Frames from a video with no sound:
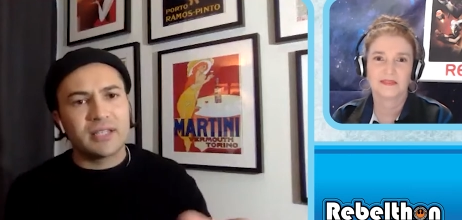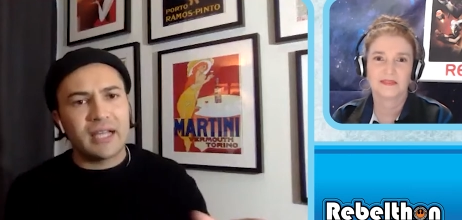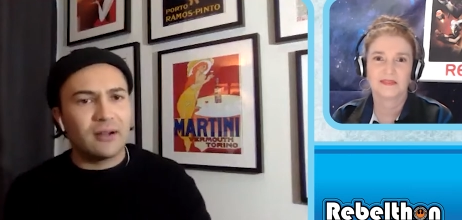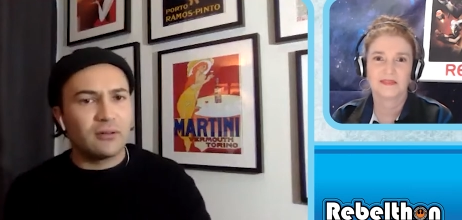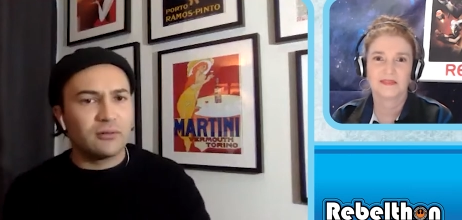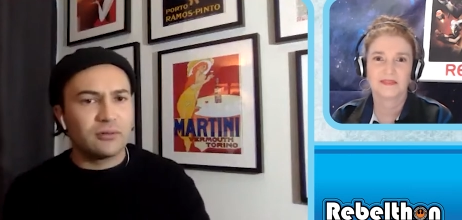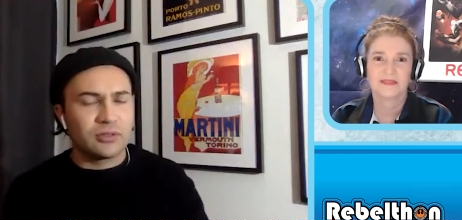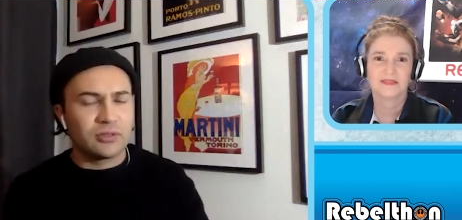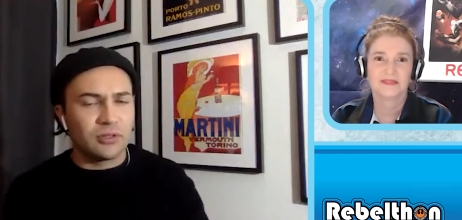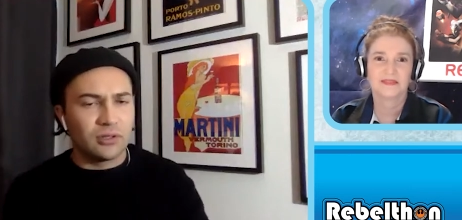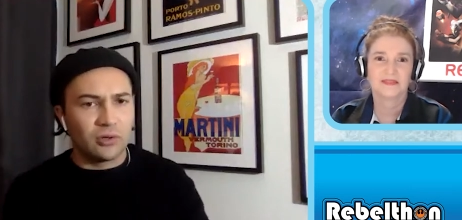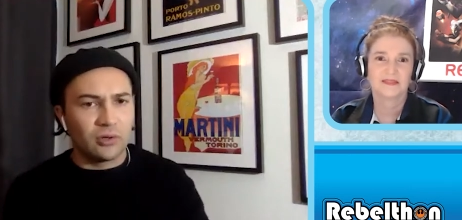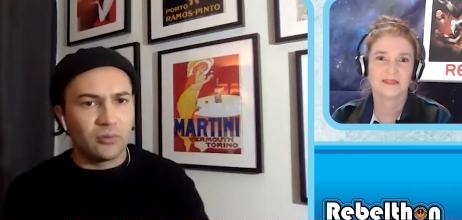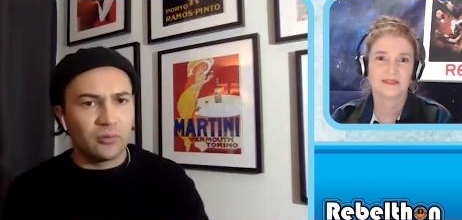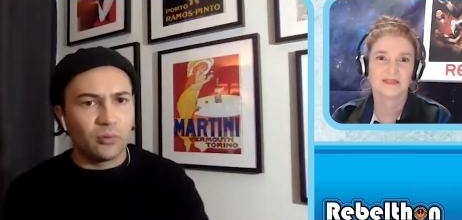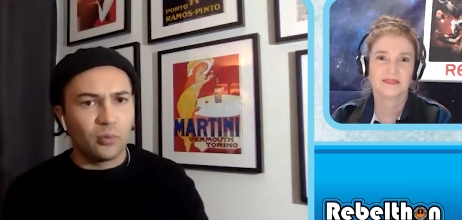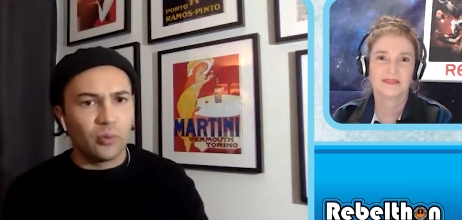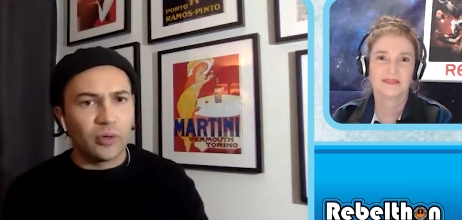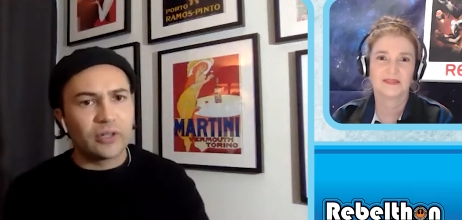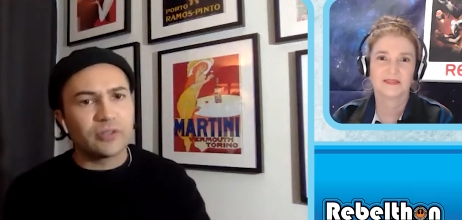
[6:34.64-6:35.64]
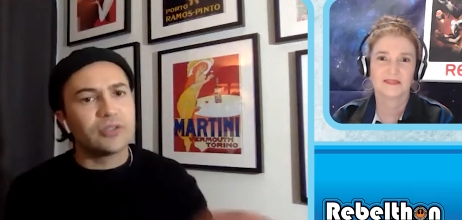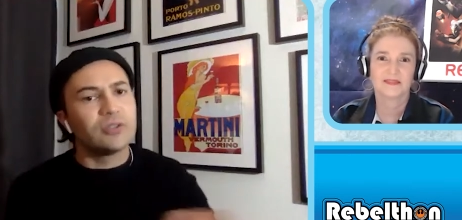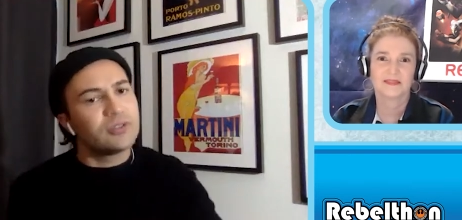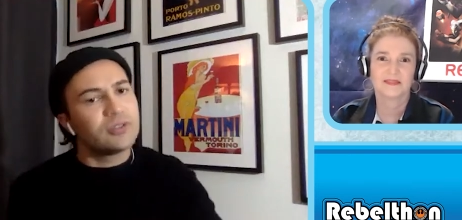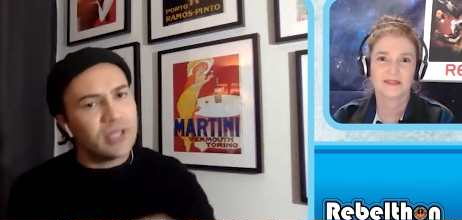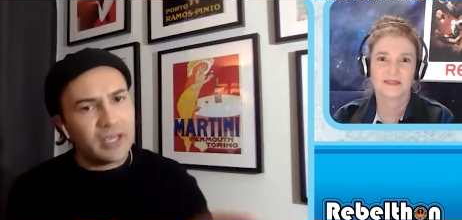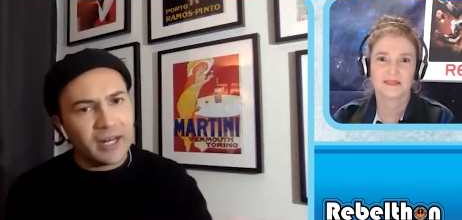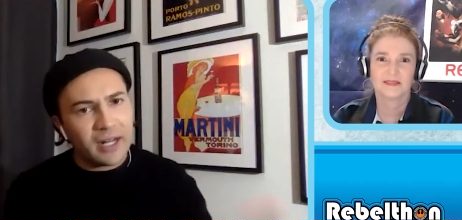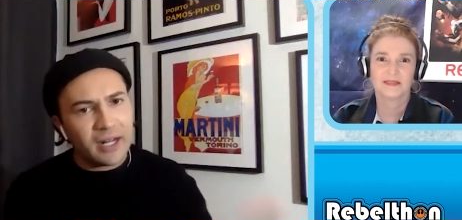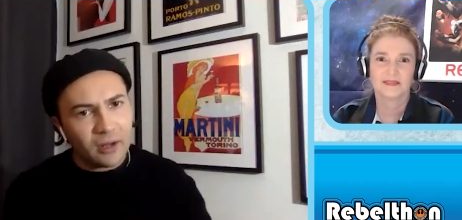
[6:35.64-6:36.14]
Speaker 1: sounds a little weird to you
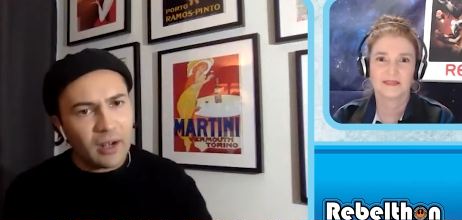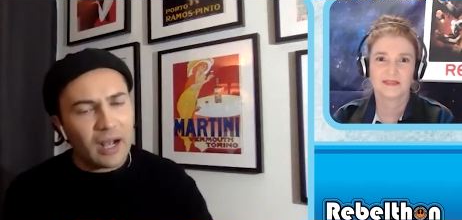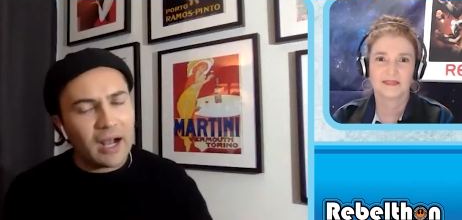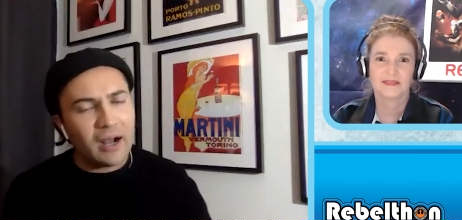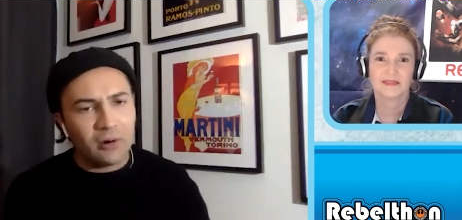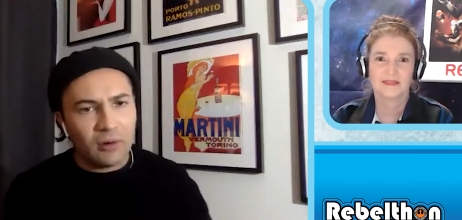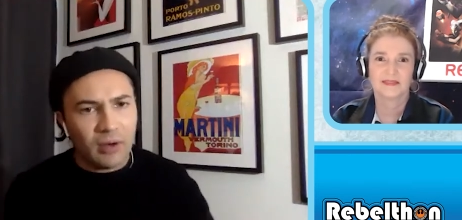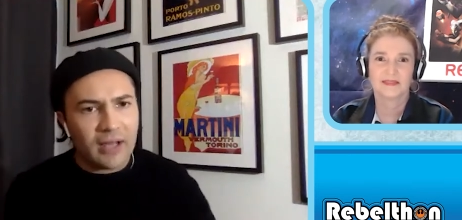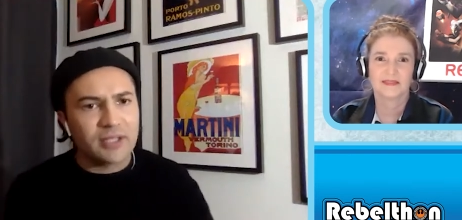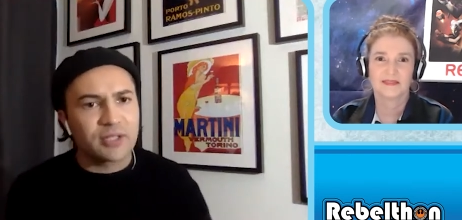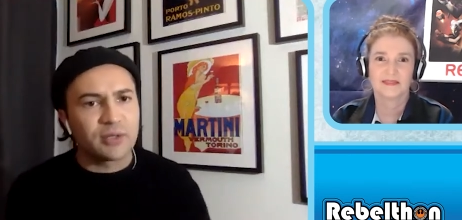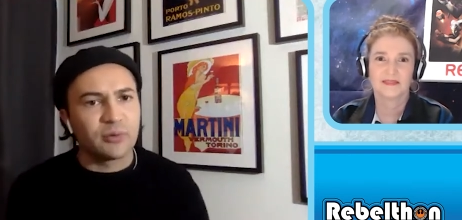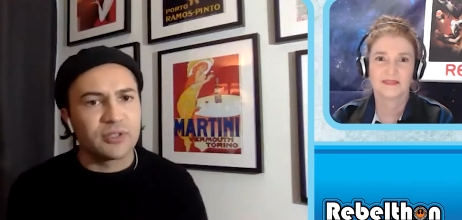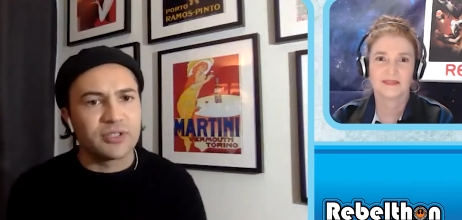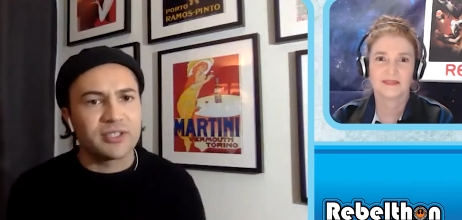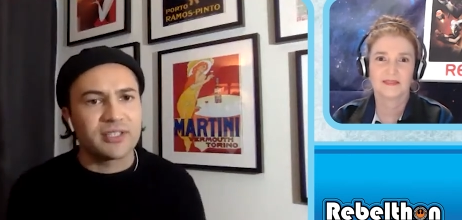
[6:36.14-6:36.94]
say it how, how ezra